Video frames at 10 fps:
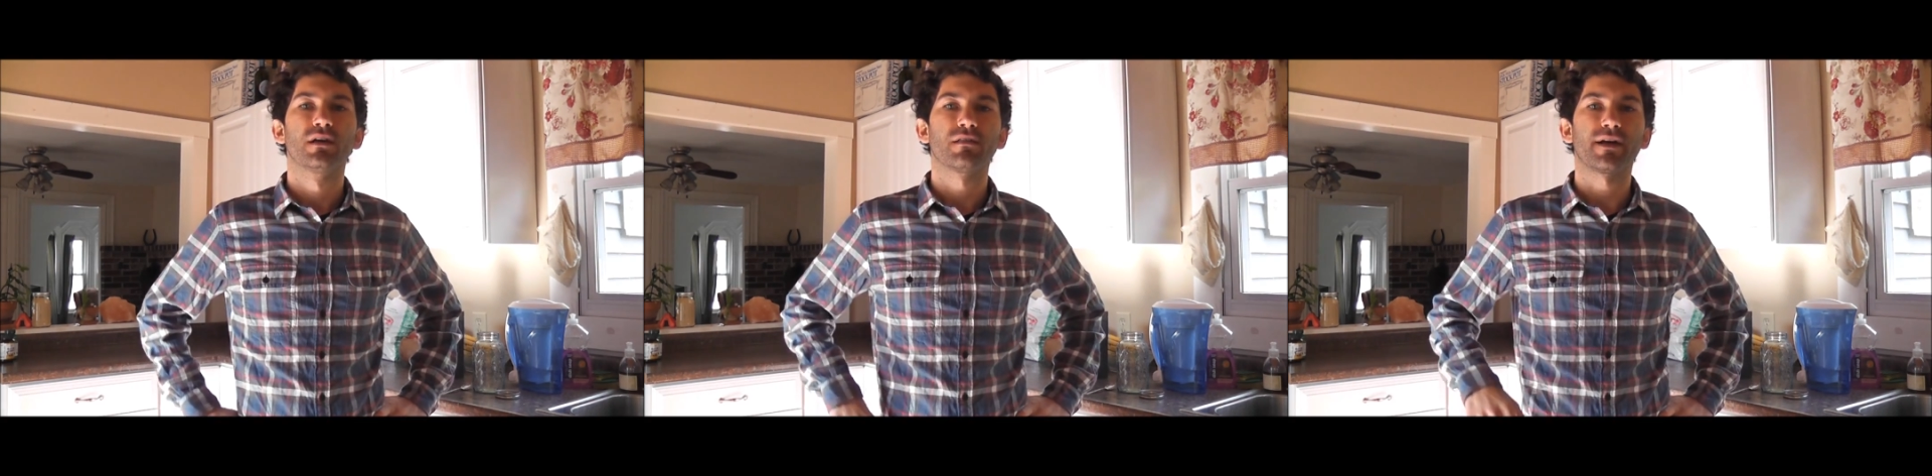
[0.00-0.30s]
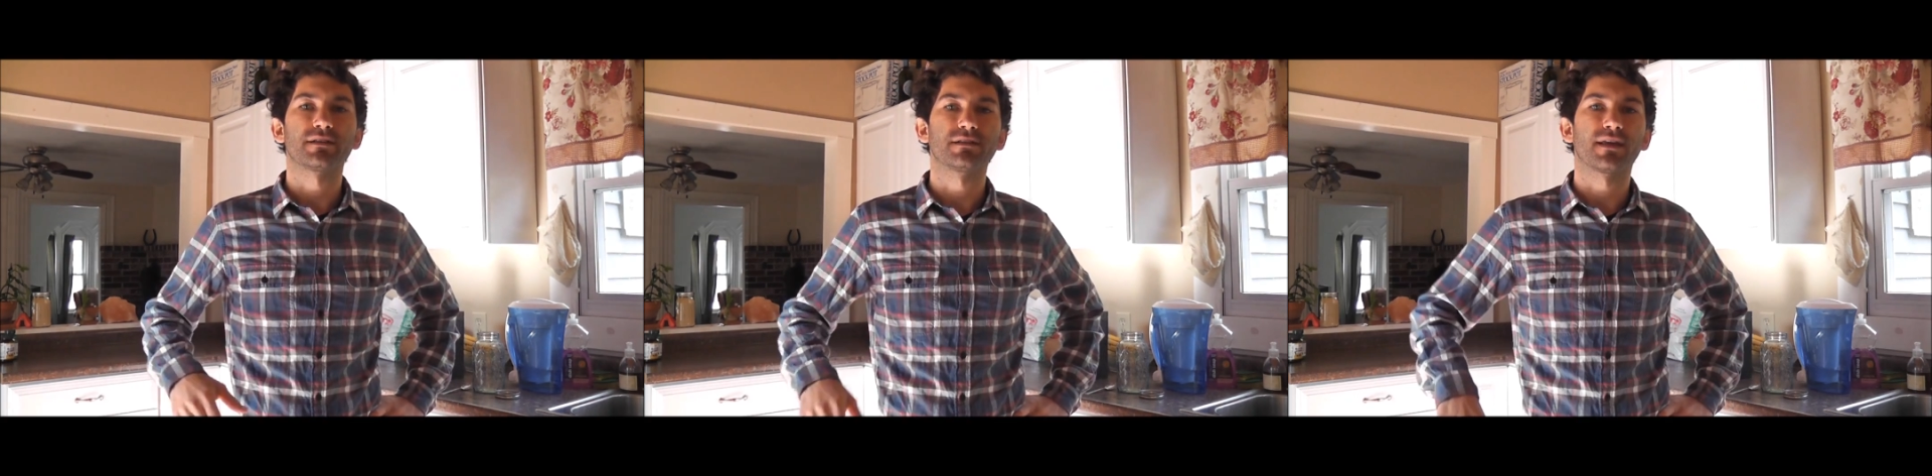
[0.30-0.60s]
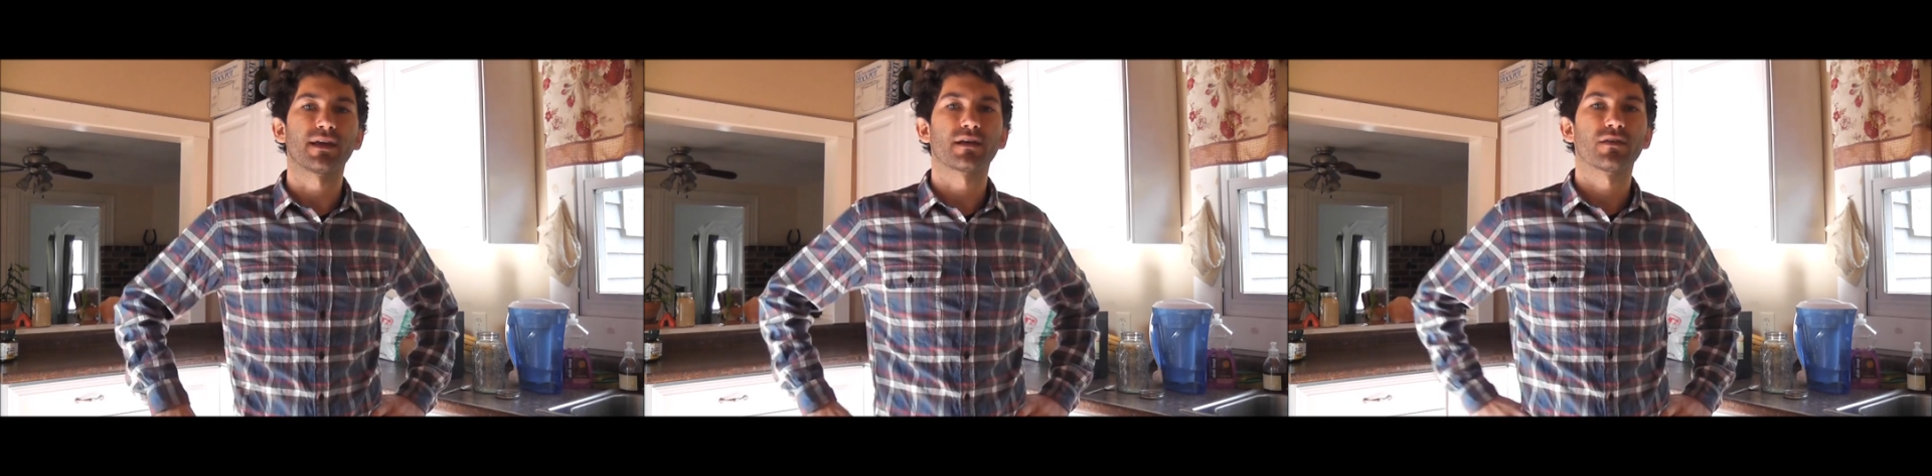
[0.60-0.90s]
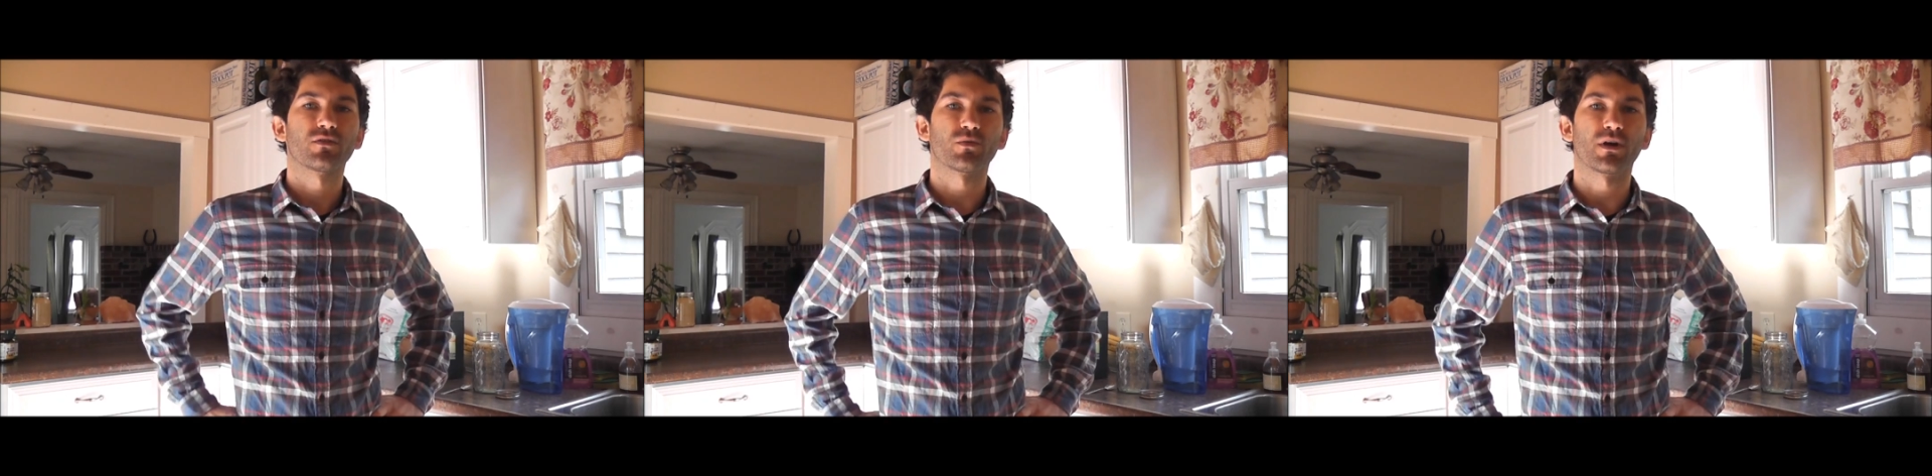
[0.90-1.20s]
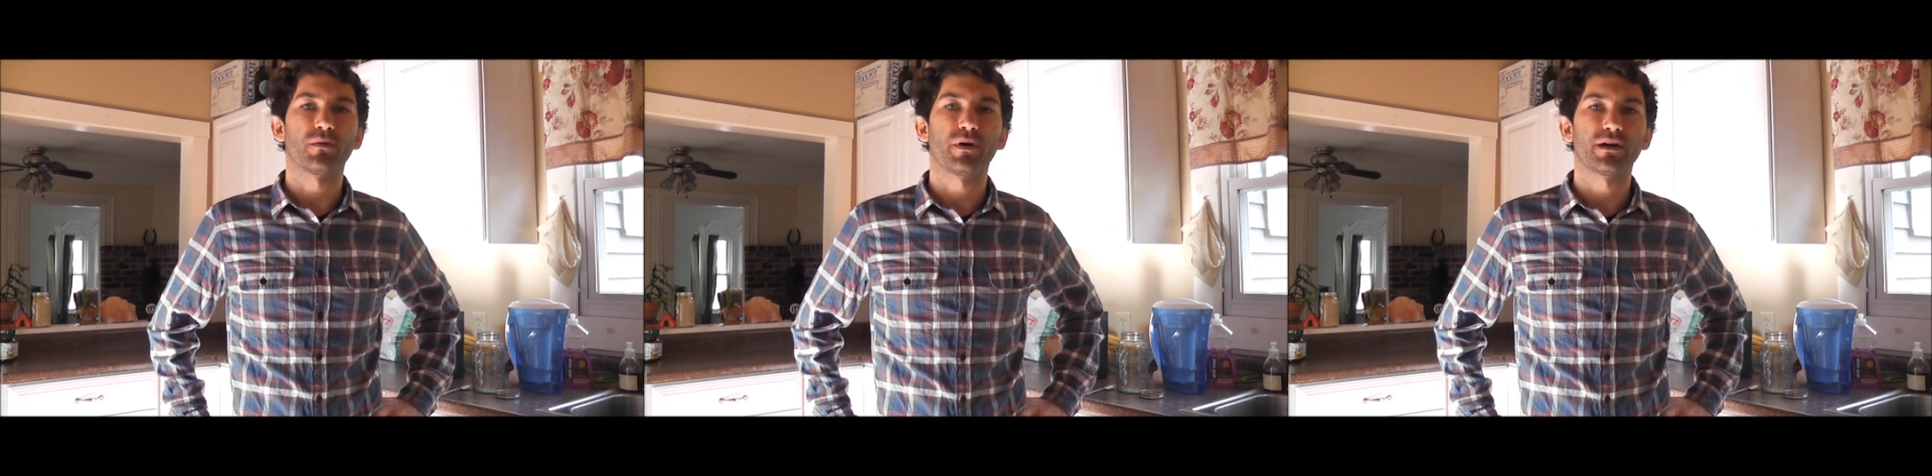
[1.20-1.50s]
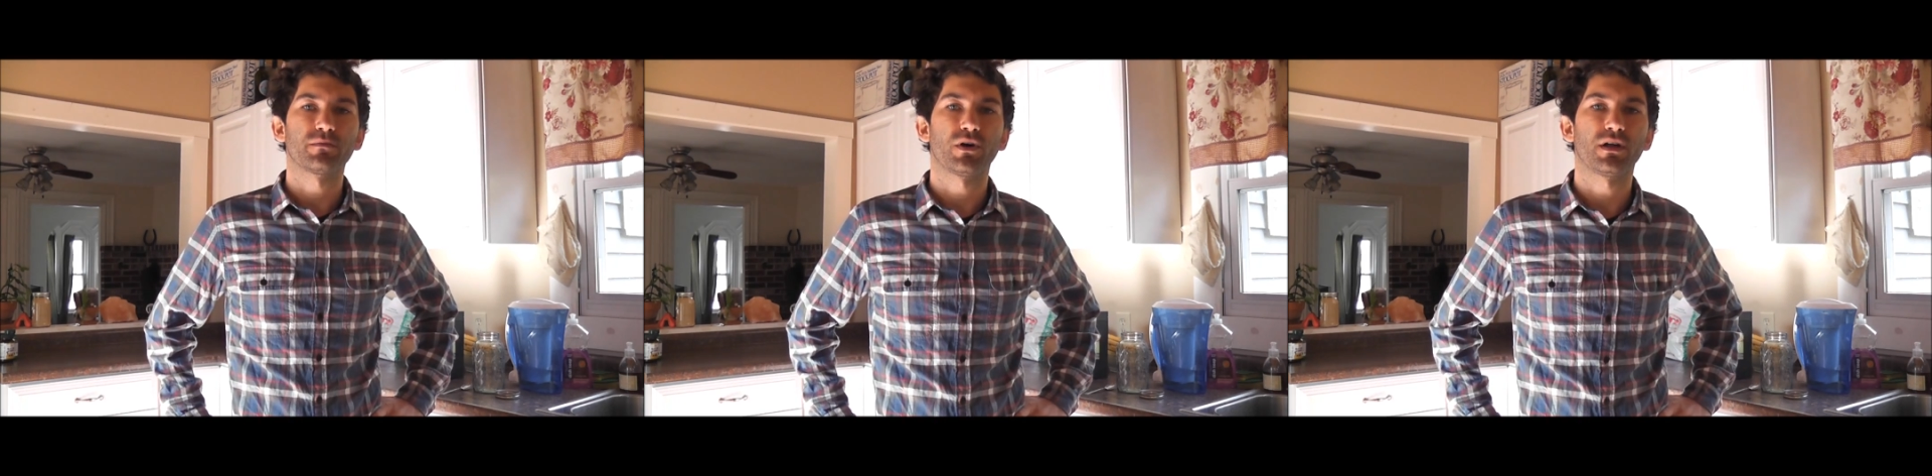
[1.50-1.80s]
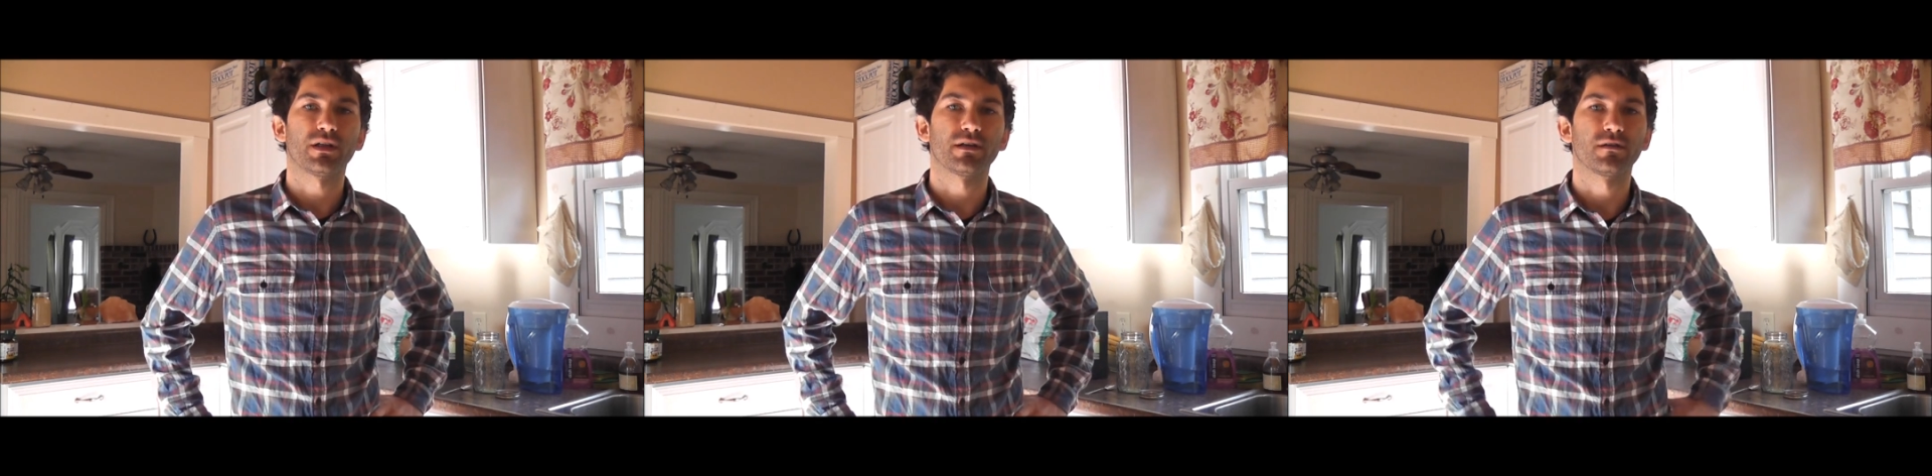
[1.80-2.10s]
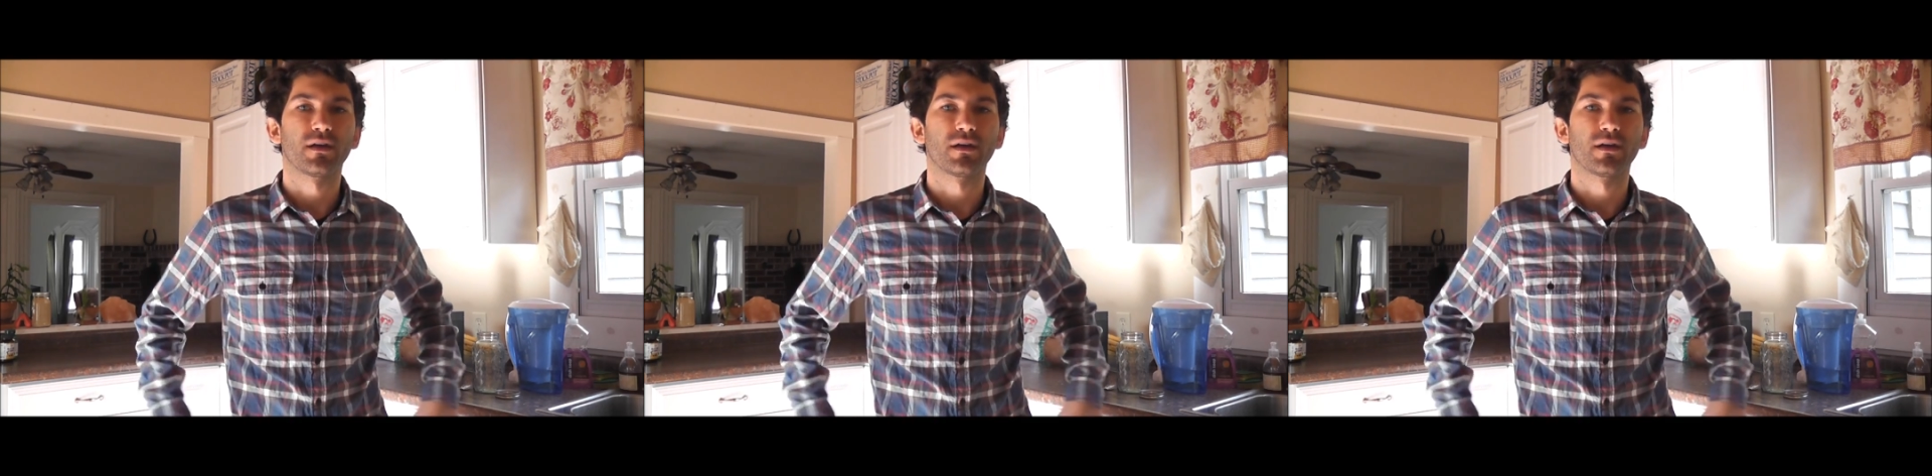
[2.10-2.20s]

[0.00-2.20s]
like to take the raw pine pollen?